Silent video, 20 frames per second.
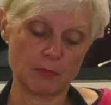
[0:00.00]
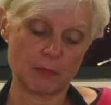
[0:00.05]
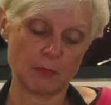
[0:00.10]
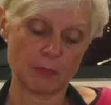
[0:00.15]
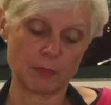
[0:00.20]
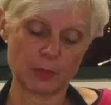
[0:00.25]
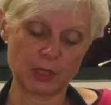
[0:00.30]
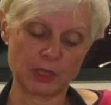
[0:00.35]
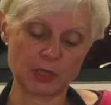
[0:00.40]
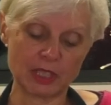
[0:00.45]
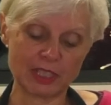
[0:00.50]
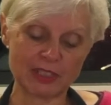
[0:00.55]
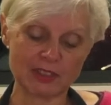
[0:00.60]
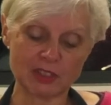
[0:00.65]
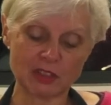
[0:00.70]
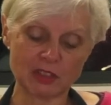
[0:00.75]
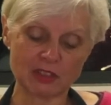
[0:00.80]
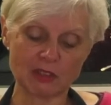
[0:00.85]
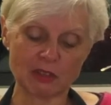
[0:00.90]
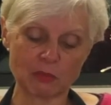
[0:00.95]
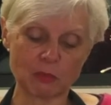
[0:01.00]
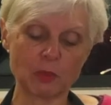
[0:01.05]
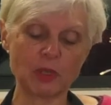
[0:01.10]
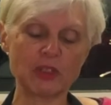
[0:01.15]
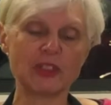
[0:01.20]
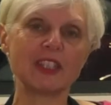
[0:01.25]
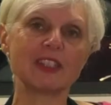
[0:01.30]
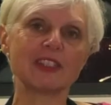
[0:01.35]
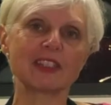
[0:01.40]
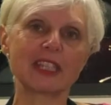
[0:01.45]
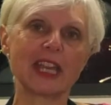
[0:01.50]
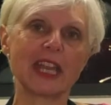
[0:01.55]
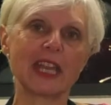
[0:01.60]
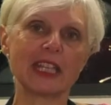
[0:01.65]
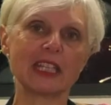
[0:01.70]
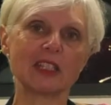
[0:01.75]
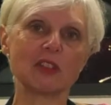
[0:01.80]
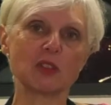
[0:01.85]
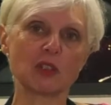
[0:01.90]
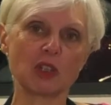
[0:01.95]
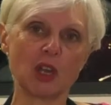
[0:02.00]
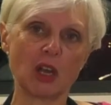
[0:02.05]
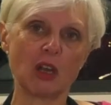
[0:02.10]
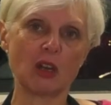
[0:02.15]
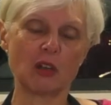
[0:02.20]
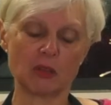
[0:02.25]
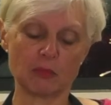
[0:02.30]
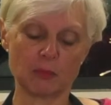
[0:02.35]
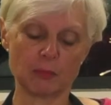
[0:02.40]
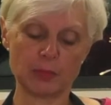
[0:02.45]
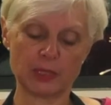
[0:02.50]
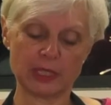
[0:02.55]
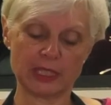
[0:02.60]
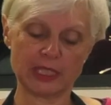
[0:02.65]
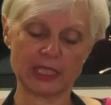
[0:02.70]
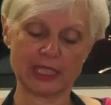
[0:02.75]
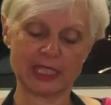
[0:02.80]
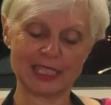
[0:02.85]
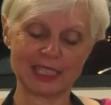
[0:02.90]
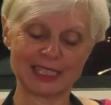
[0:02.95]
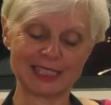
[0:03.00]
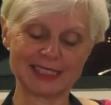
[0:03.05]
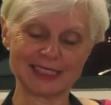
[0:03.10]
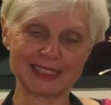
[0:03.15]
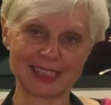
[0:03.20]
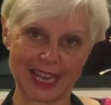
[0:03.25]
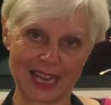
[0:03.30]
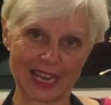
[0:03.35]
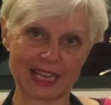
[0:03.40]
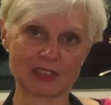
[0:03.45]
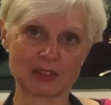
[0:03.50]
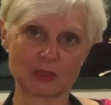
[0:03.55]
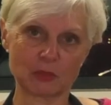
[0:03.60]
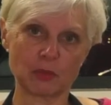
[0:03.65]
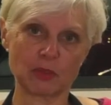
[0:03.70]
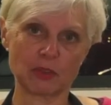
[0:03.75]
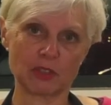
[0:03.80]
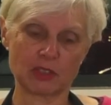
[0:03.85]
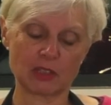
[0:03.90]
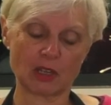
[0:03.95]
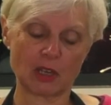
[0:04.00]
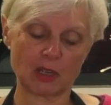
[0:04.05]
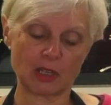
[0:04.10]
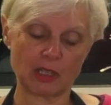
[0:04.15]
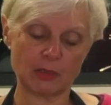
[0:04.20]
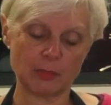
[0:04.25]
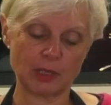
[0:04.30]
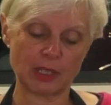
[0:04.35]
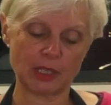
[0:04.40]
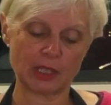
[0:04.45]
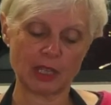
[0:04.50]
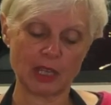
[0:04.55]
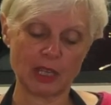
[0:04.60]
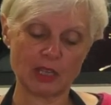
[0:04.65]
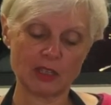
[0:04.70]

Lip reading: But with this cake, you can't be exact with the timing.